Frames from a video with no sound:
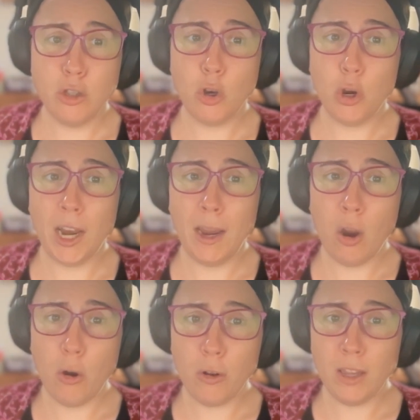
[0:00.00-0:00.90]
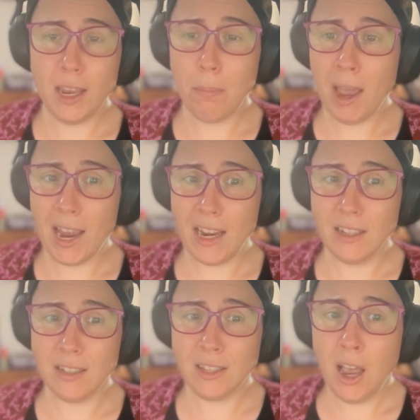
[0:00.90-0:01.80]
So it only
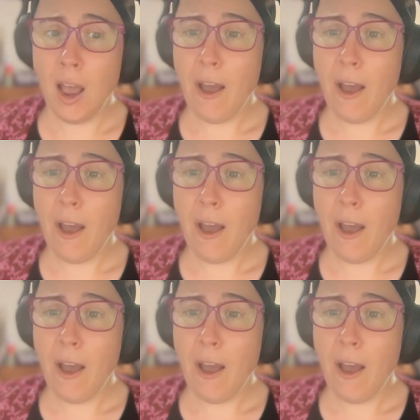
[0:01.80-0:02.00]
paints